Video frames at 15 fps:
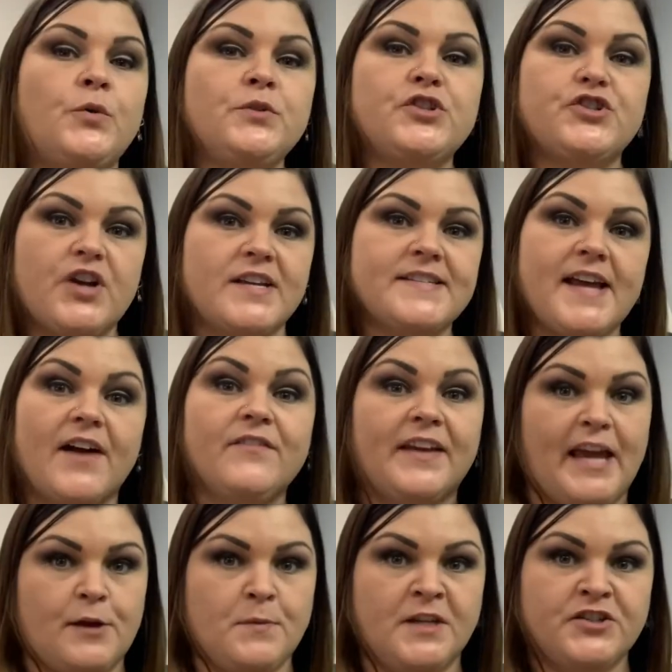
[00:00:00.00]
just have
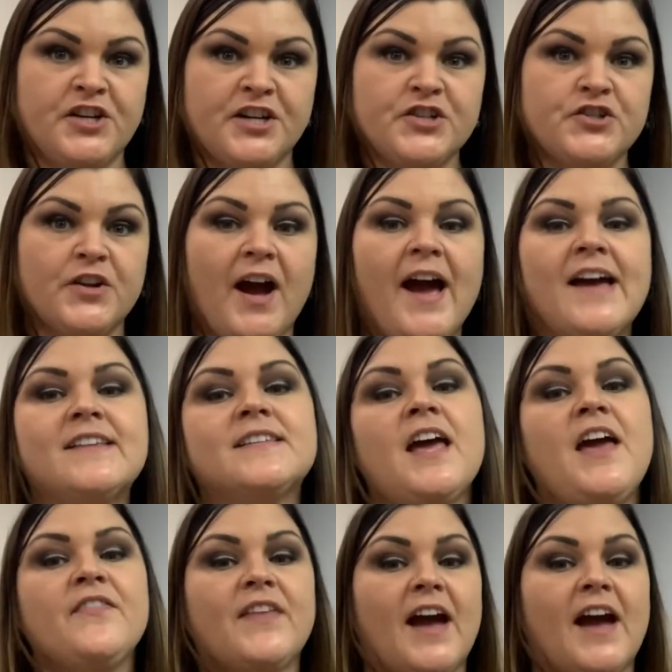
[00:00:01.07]
gaming chairs, you guys. They have